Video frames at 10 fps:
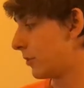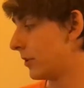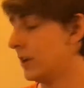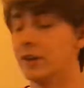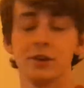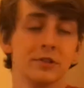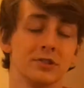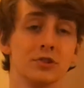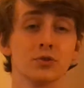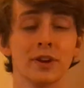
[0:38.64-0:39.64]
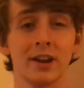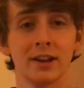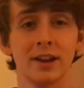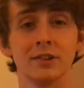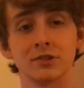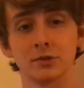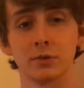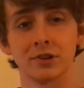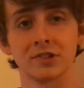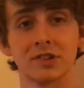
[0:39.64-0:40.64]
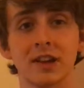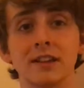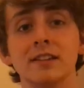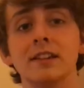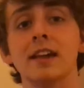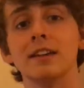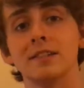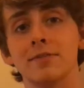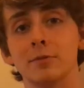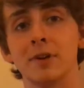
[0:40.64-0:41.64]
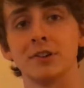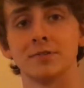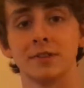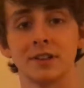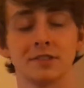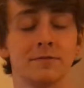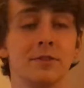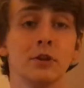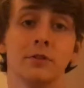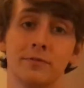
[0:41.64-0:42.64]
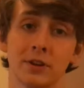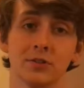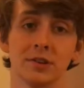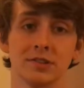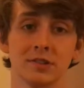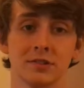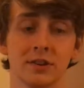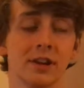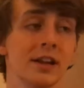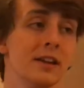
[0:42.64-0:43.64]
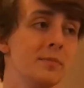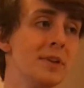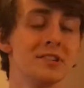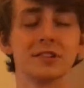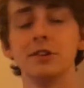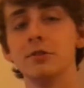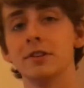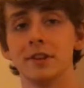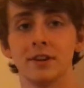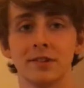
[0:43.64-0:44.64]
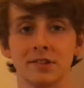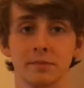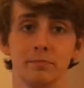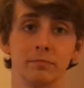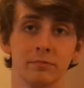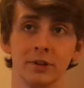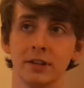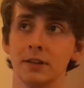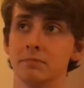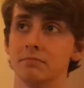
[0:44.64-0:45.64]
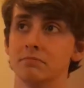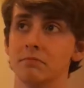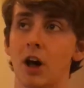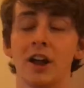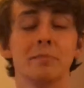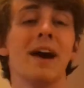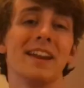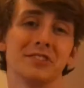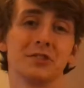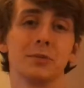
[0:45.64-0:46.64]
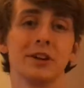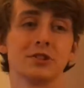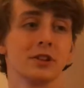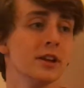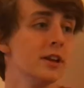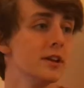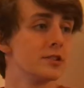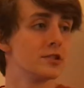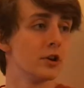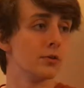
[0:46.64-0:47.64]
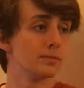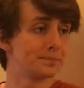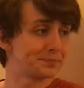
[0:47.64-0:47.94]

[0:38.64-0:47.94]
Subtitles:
report, there's a drain and a source and a gate to every MOSFET. That's a field effect transistor. Basically, you can think of it as a really automatic switch. So